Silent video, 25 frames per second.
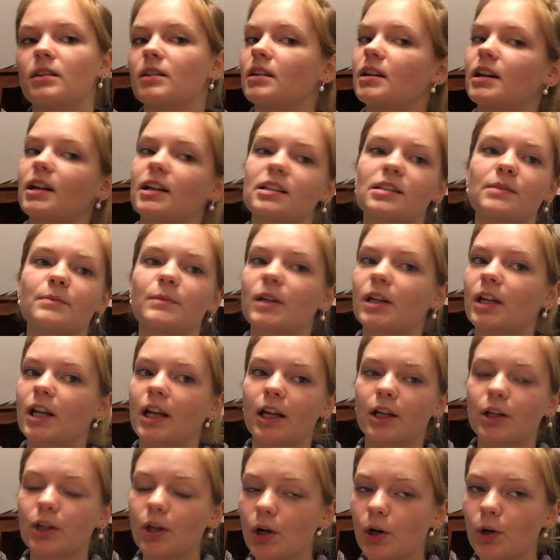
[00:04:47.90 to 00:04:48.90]
The next minute
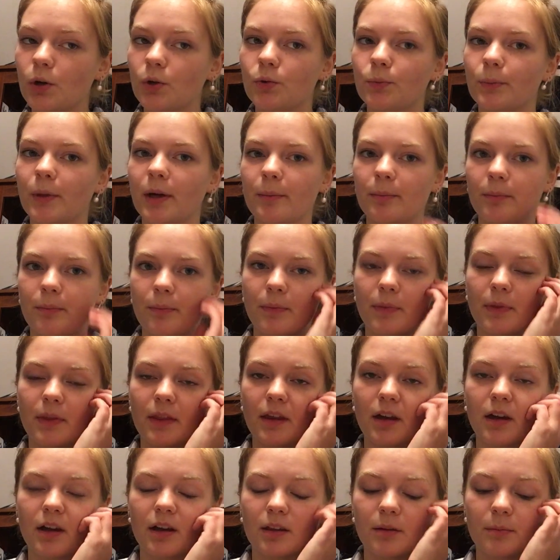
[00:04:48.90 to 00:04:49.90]
I know,
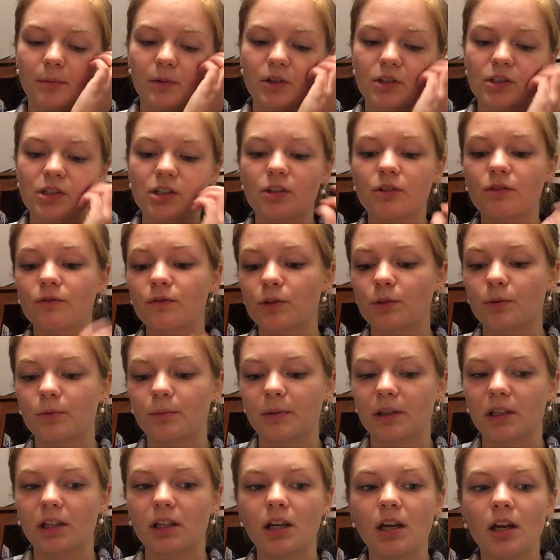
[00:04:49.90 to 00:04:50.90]
the person interviewing
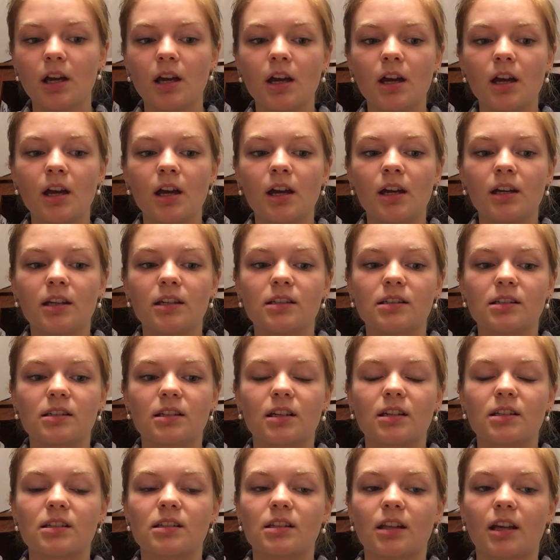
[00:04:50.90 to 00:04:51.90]
me, he
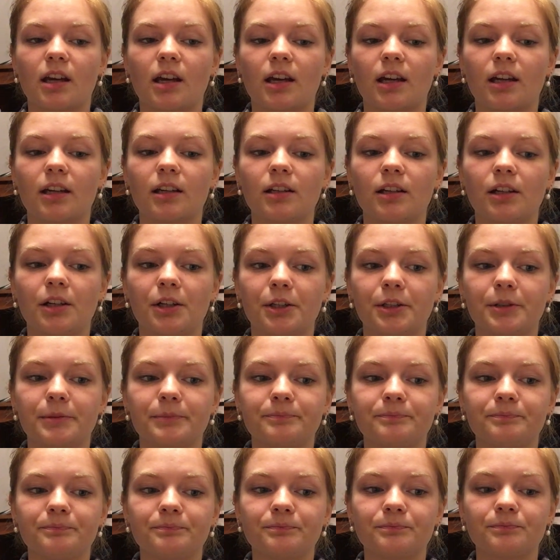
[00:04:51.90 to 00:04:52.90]
says that
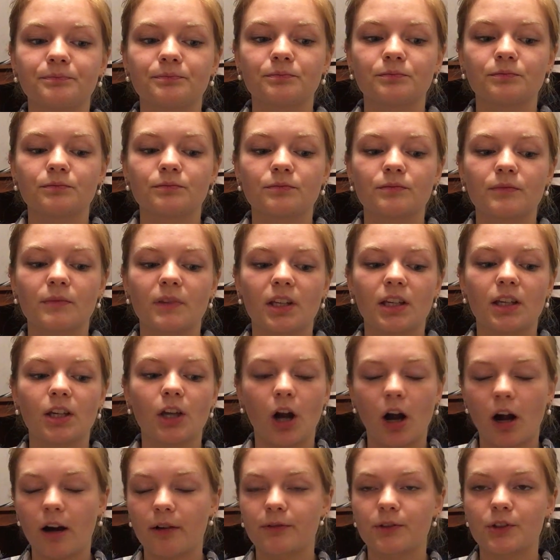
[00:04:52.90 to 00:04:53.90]
he
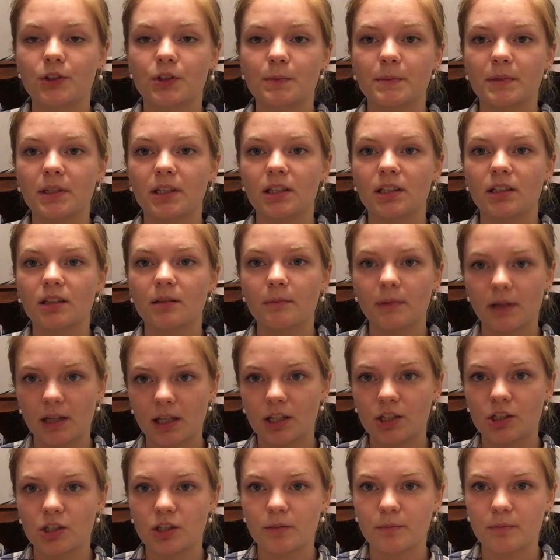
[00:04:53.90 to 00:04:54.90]
offers me the
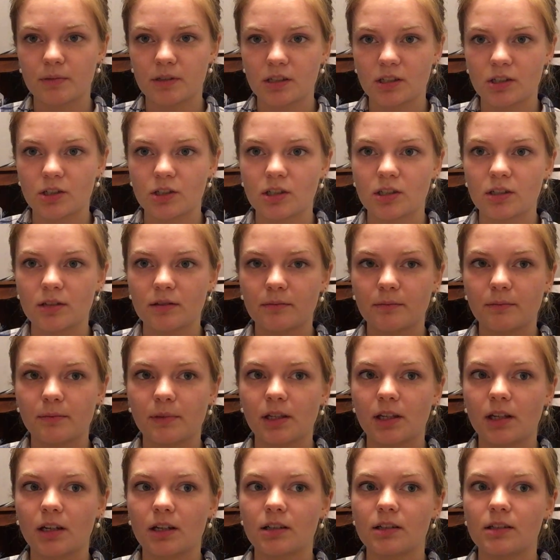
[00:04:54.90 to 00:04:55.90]
managing position
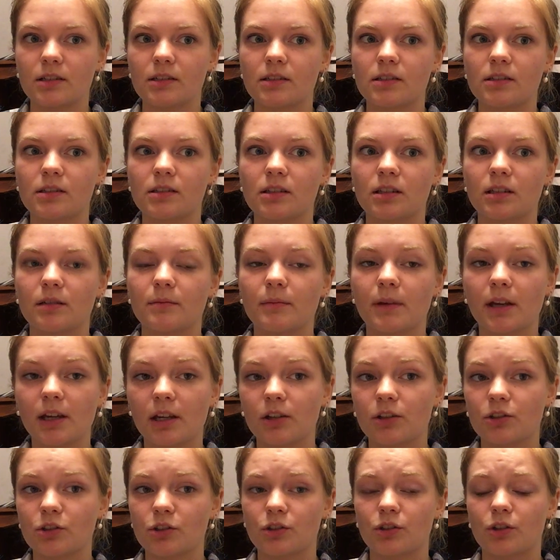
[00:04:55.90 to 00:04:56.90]
because
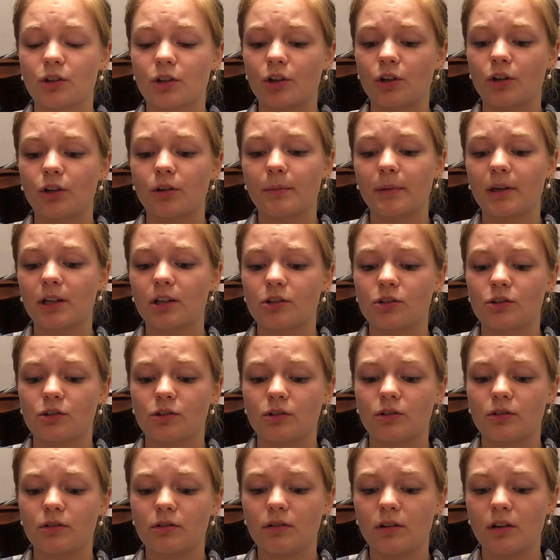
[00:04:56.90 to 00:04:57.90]
the current
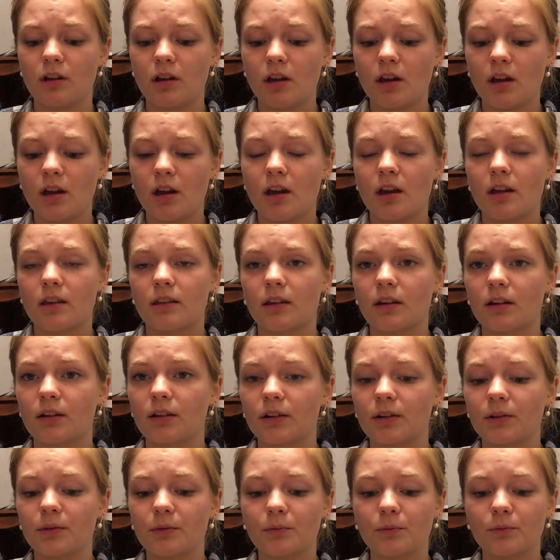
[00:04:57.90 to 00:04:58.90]
manager
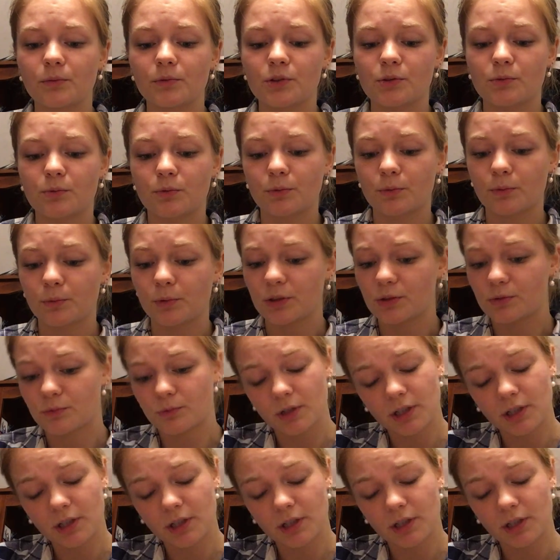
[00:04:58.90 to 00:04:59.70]
that was